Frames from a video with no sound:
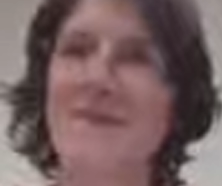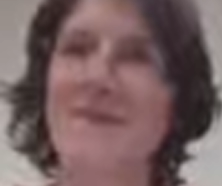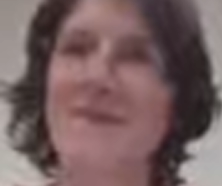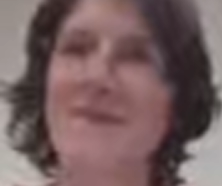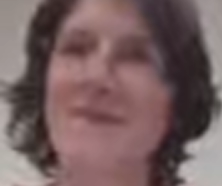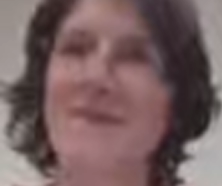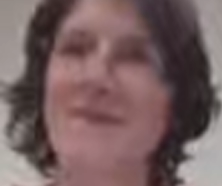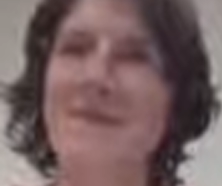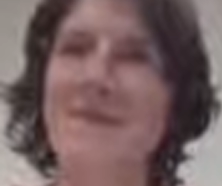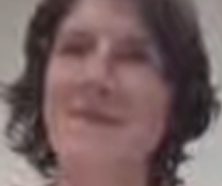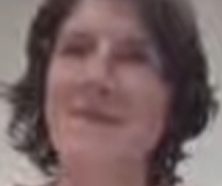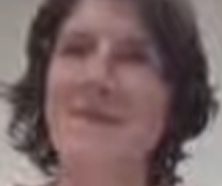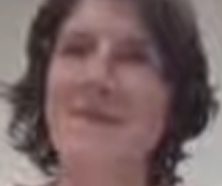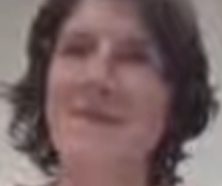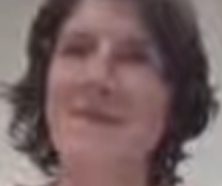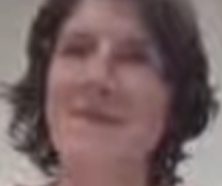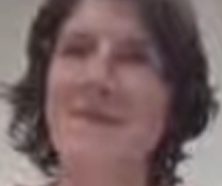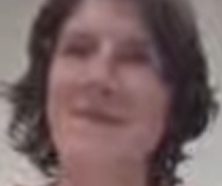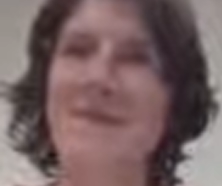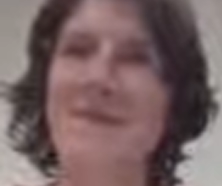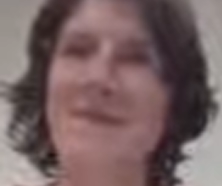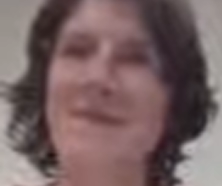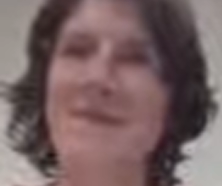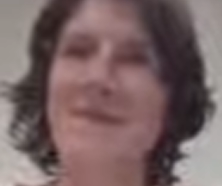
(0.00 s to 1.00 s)

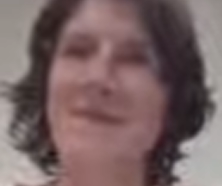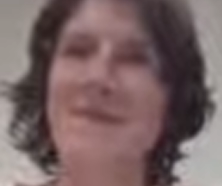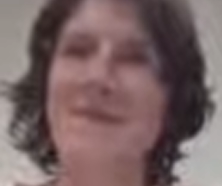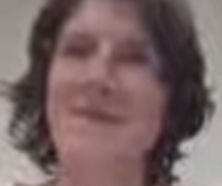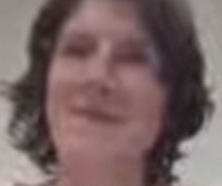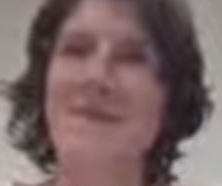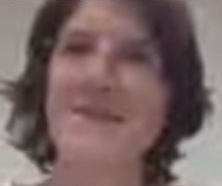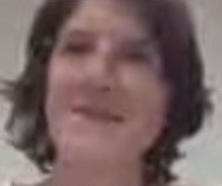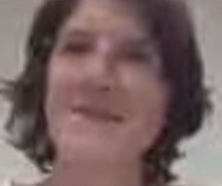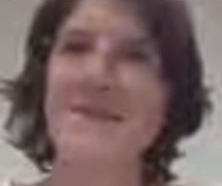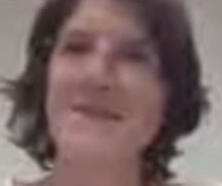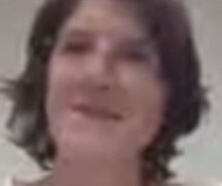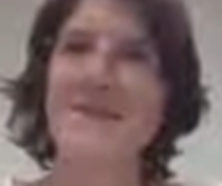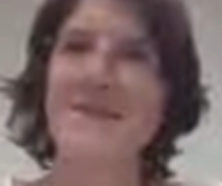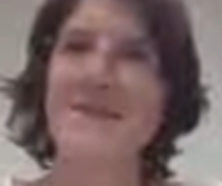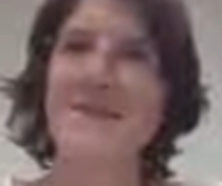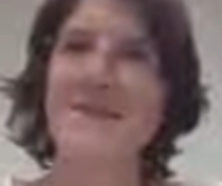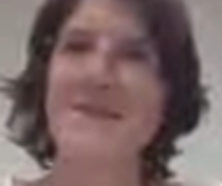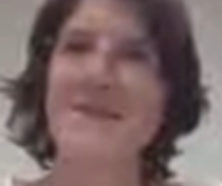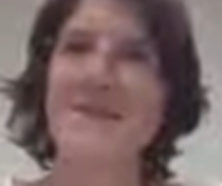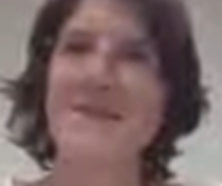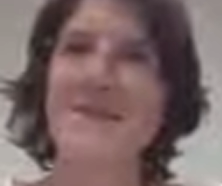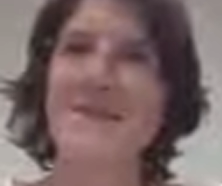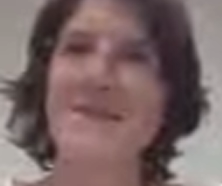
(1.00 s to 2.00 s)

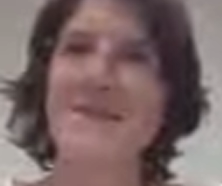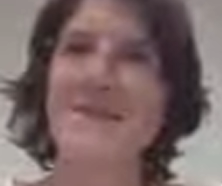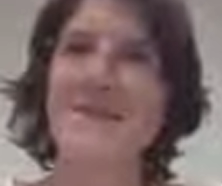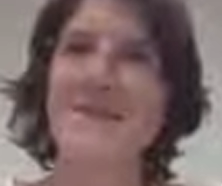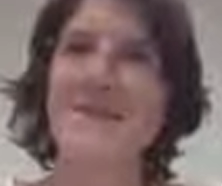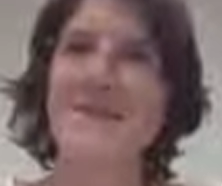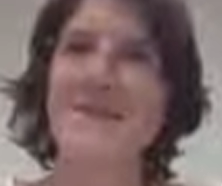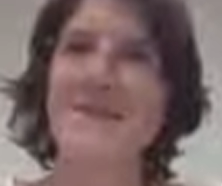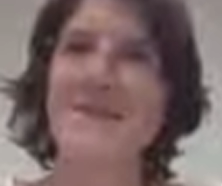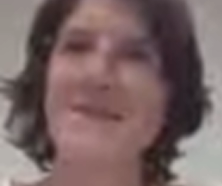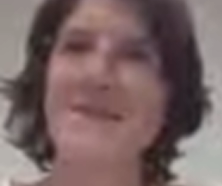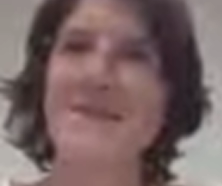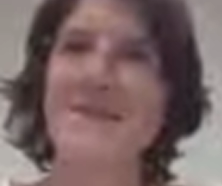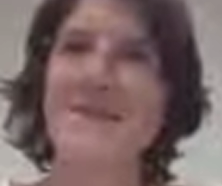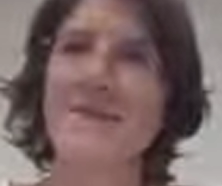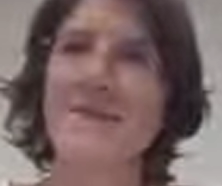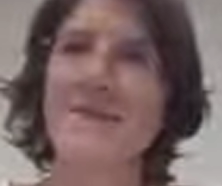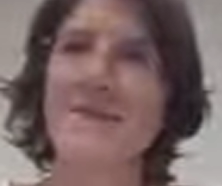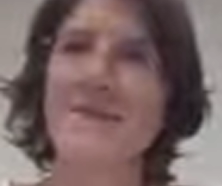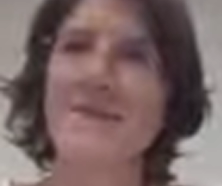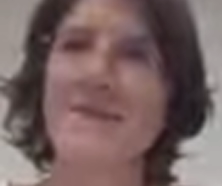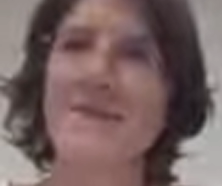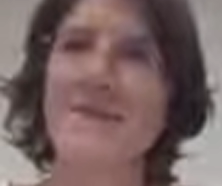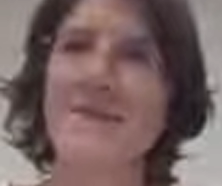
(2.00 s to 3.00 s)

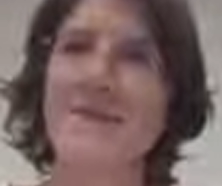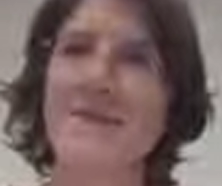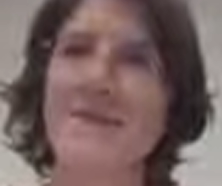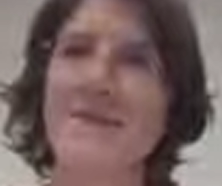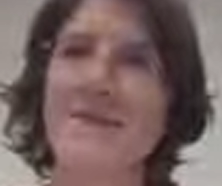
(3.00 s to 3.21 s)
(silent)